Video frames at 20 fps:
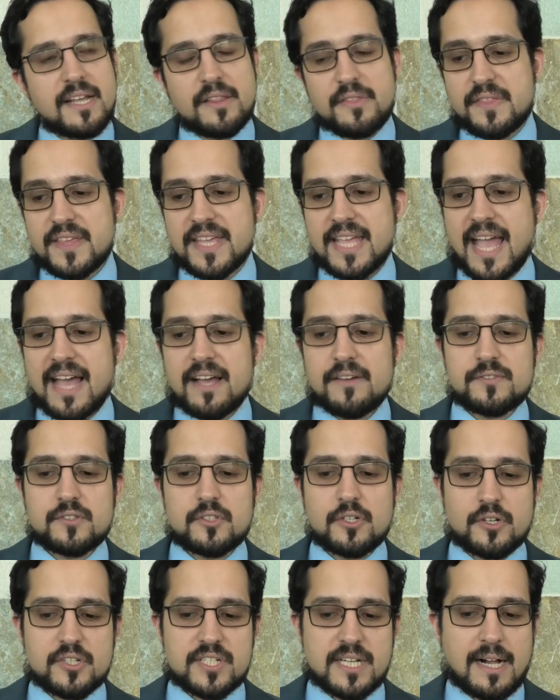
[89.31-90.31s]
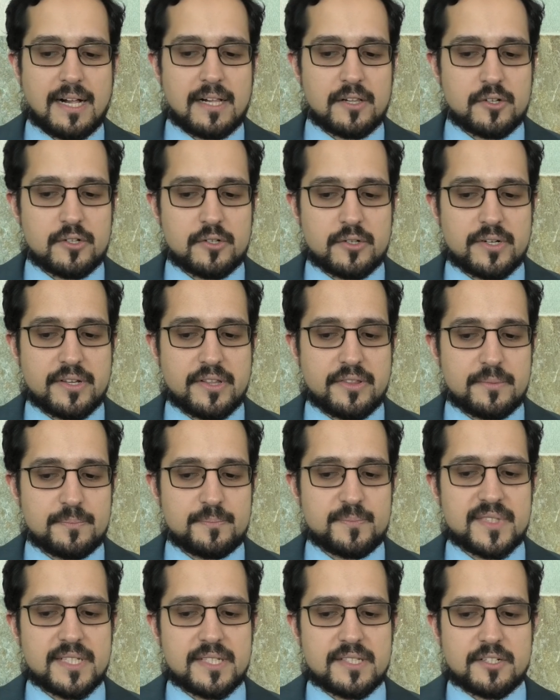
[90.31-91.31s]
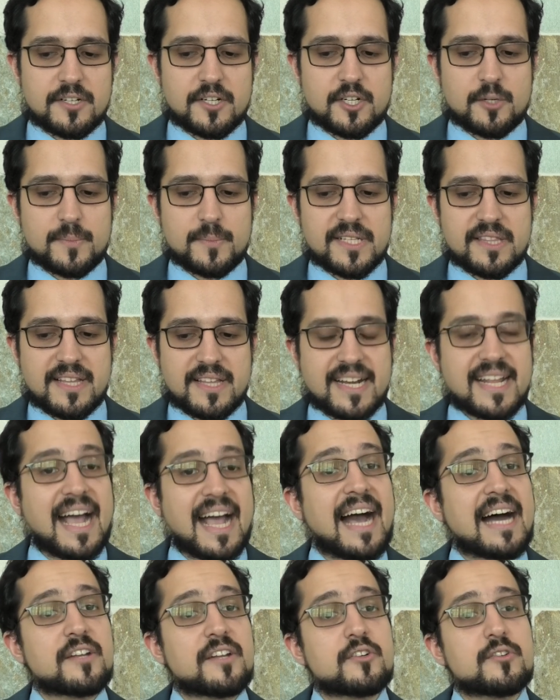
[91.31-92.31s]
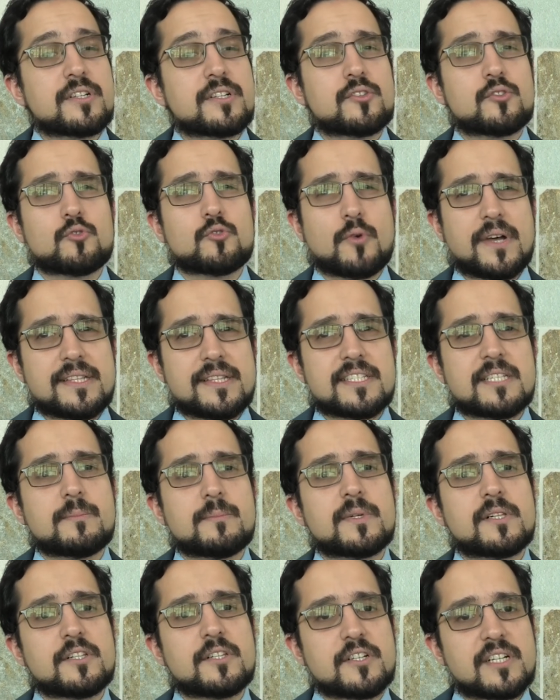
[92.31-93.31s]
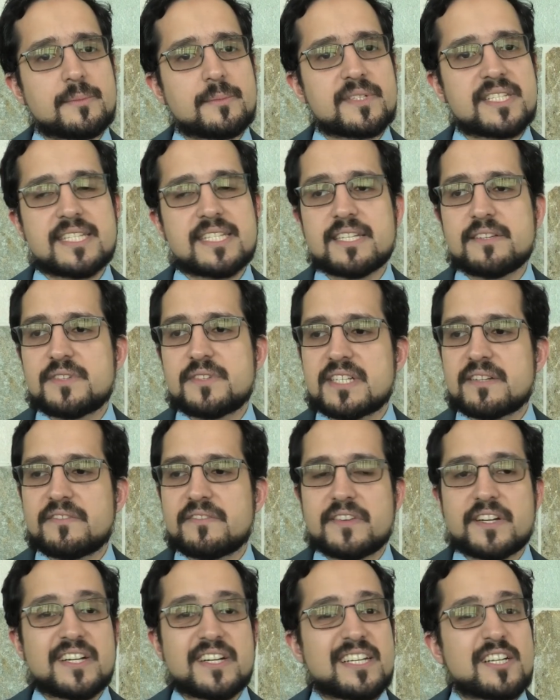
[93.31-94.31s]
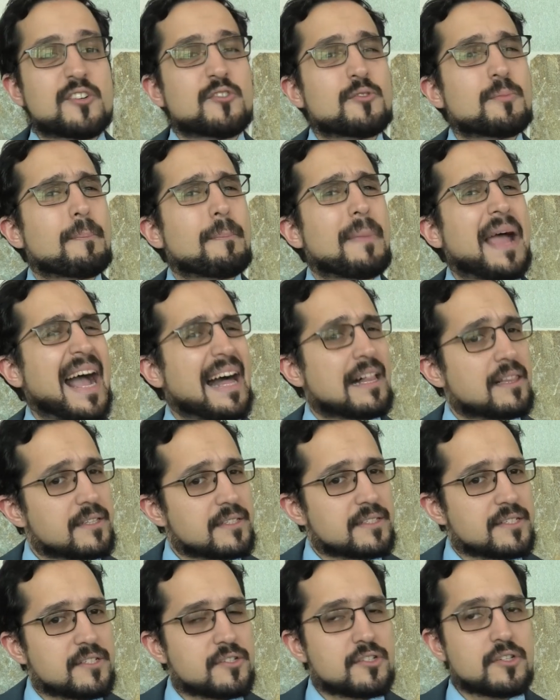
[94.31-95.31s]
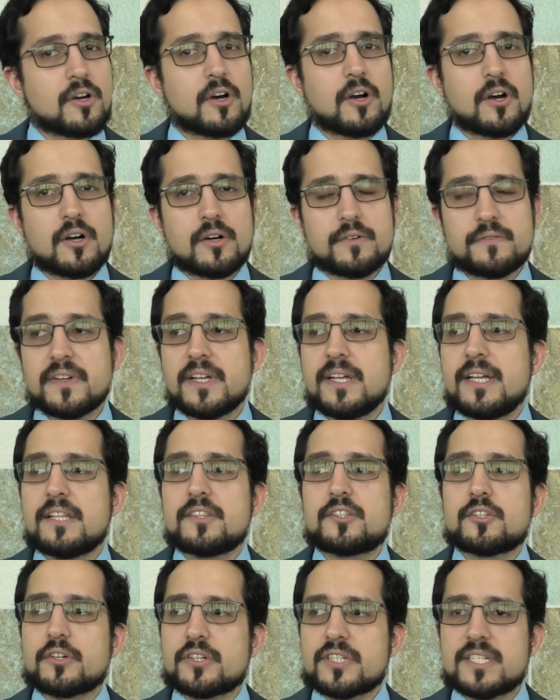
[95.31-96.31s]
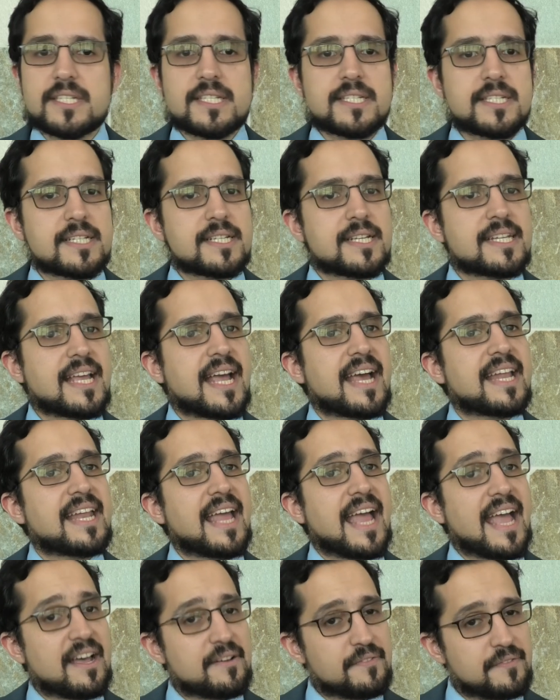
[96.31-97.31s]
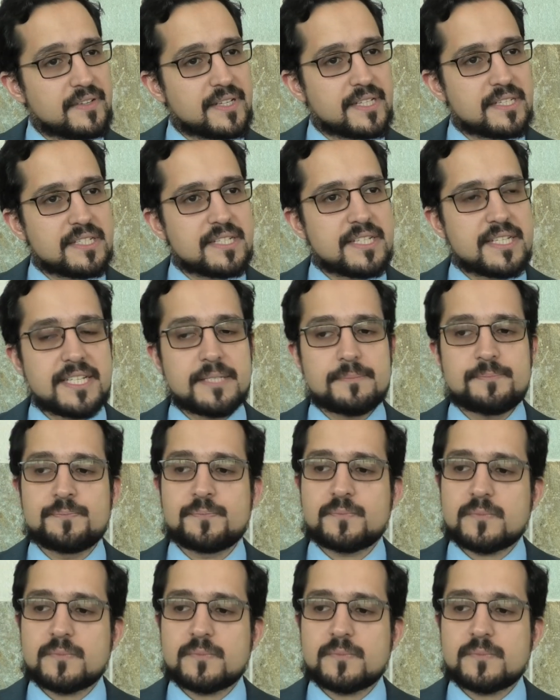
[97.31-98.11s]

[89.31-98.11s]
The FTOX algorithm determined that 120 milligrams gives a very good balance of toxicity and efficacy.